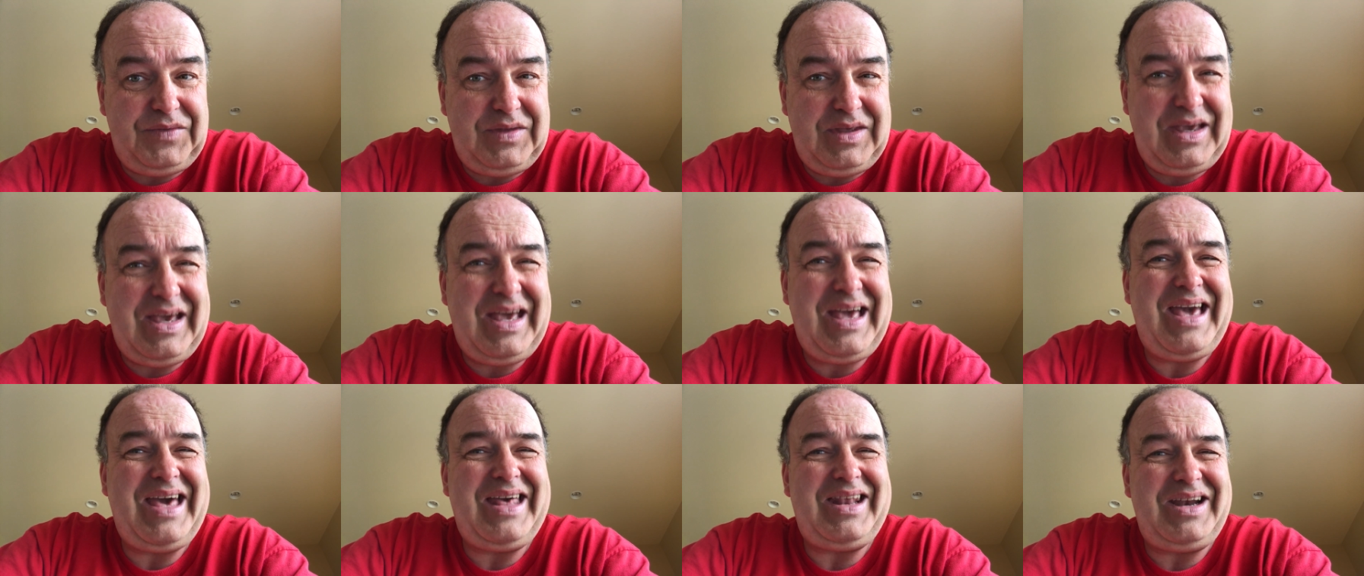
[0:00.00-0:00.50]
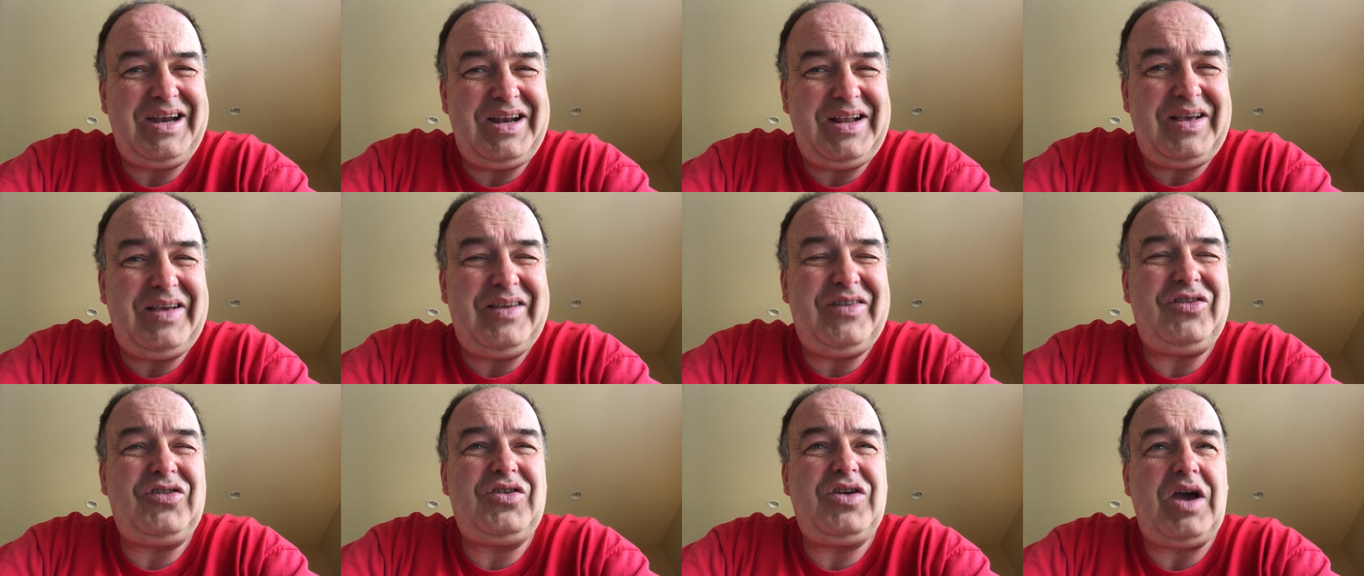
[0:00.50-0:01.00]
Canada
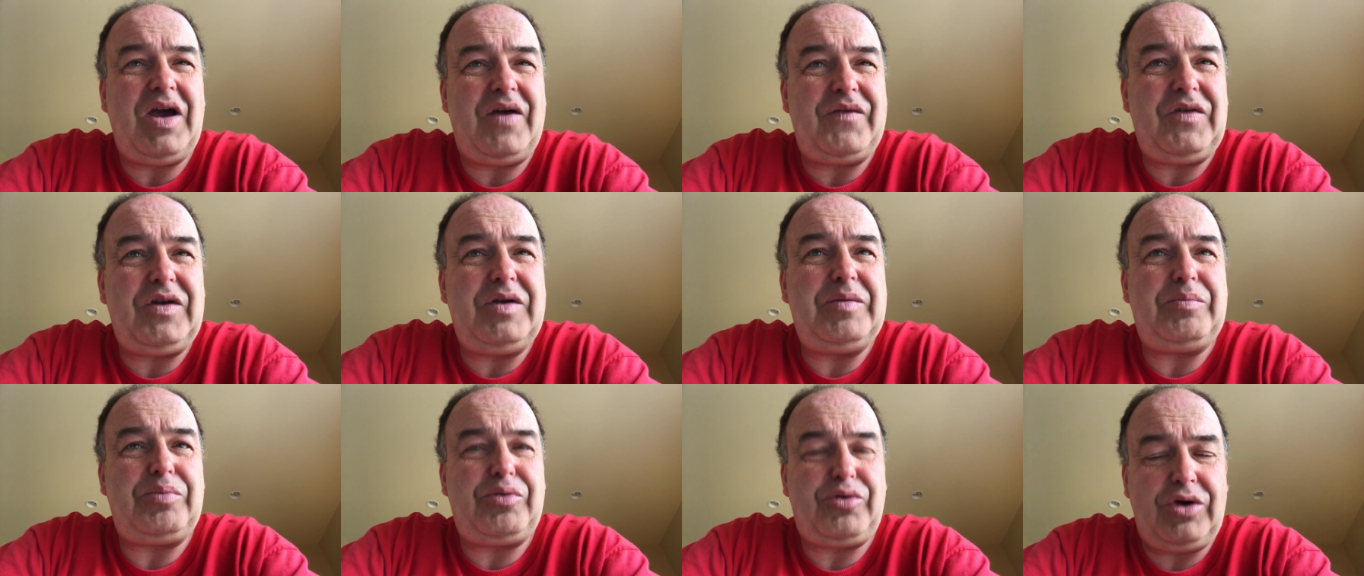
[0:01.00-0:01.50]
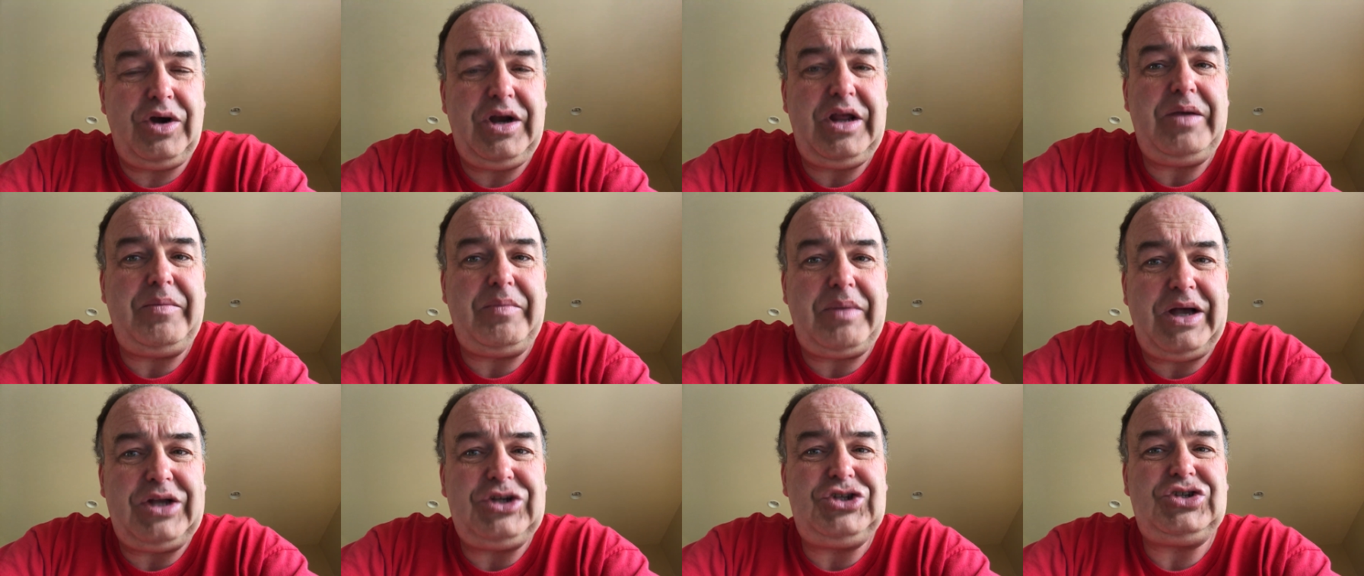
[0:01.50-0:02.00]
is governed pretty
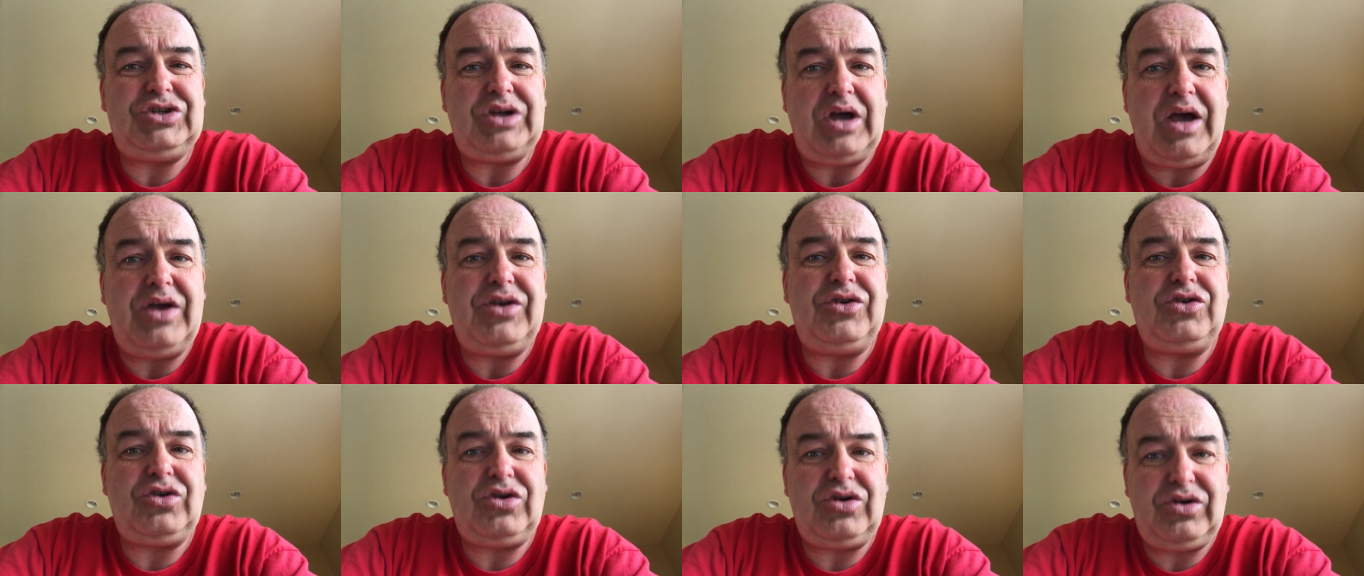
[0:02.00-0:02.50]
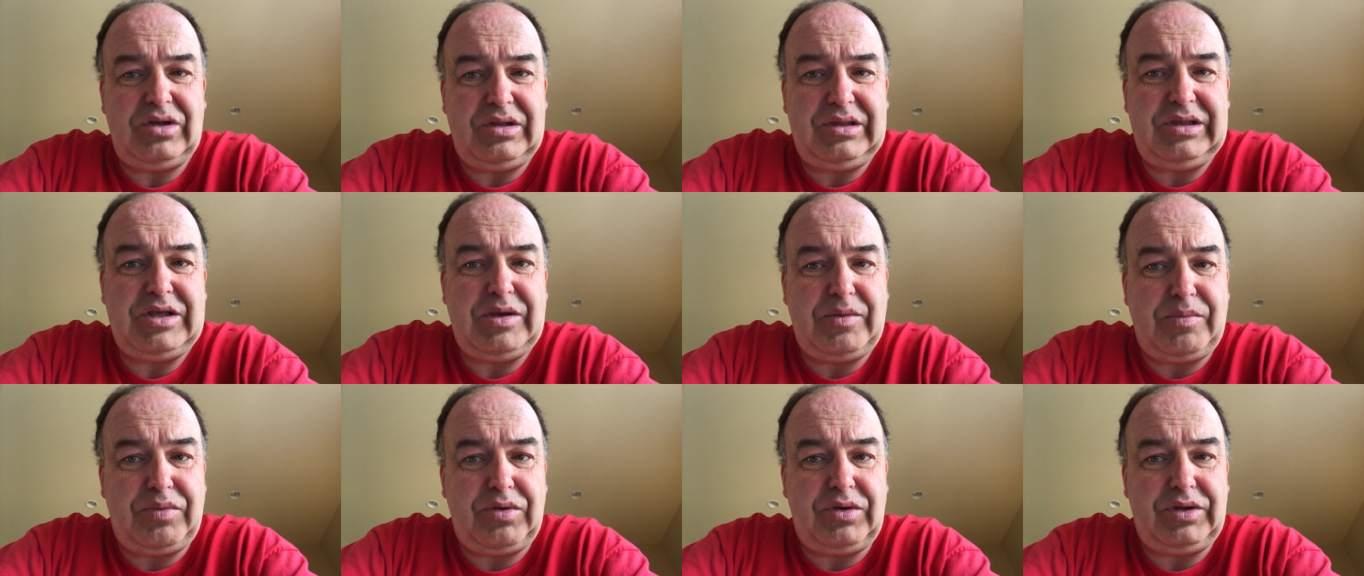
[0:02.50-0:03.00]
much under
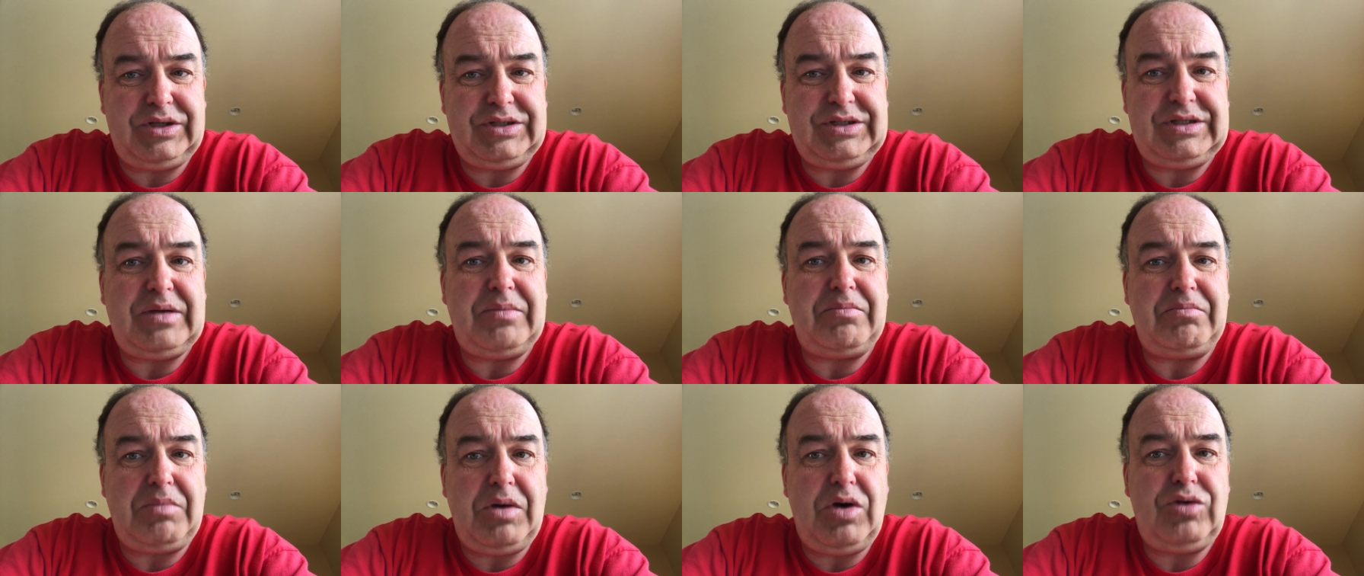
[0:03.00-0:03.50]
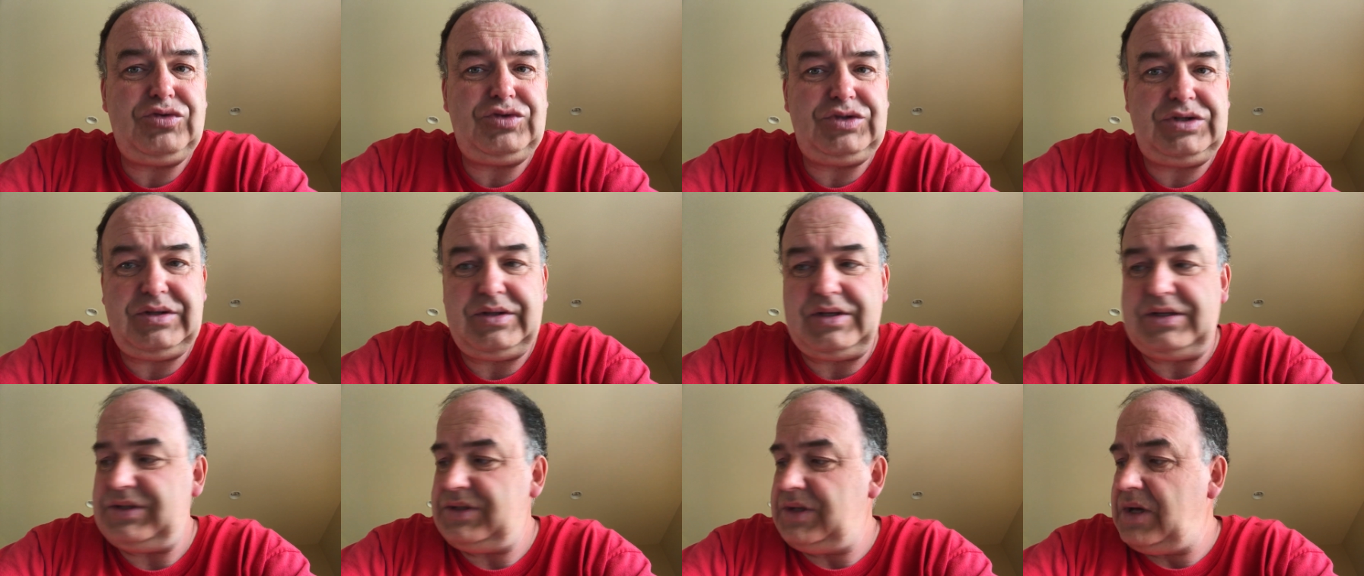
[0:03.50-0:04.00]
liberalism most
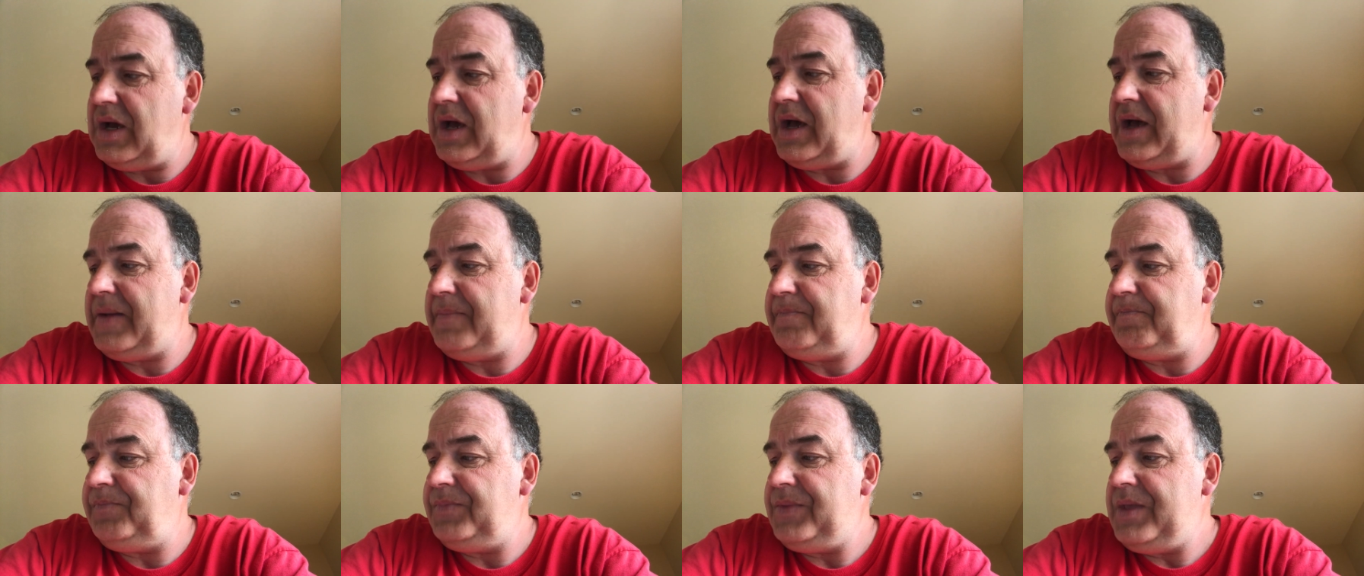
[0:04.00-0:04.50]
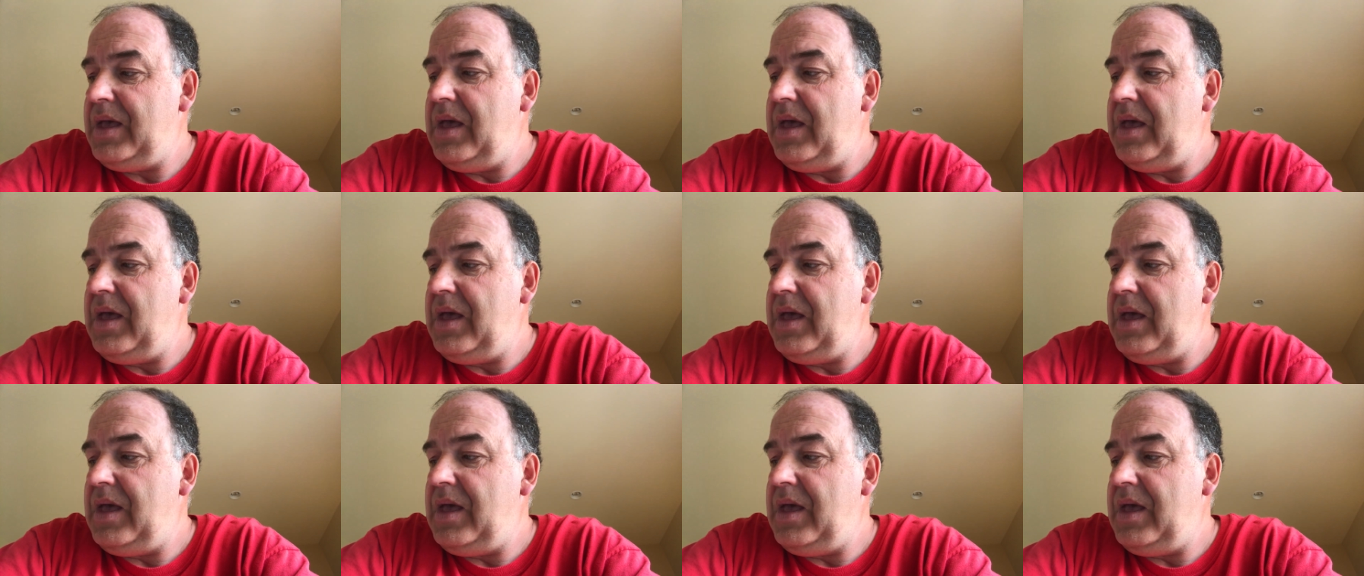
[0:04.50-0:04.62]
of the time.